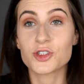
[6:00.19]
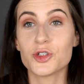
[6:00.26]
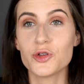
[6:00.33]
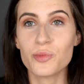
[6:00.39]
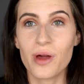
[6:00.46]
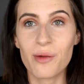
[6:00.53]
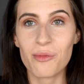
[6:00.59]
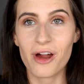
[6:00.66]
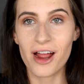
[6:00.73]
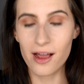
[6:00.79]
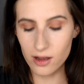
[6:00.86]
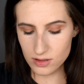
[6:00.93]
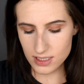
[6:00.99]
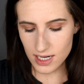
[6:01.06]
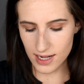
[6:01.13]
to my
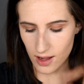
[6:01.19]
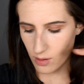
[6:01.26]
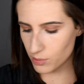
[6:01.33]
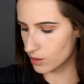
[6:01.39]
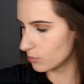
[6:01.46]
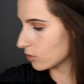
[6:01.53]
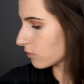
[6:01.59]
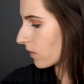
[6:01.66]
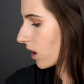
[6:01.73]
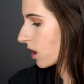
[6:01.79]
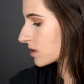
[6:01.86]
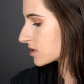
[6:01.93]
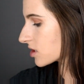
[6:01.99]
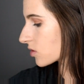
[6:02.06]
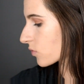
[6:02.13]
brows, and now I'm going to move
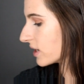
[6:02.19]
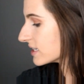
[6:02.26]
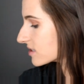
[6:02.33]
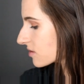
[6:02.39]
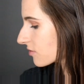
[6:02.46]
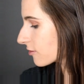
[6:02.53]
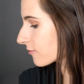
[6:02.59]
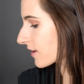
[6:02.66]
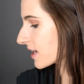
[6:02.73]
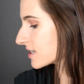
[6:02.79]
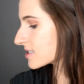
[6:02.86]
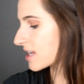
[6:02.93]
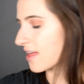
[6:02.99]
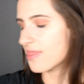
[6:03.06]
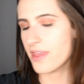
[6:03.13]
on to the rest of the
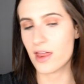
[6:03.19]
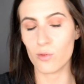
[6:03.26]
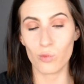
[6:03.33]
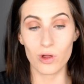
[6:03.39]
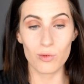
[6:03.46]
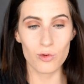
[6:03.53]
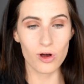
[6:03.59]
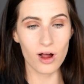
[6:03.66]
face, and then we will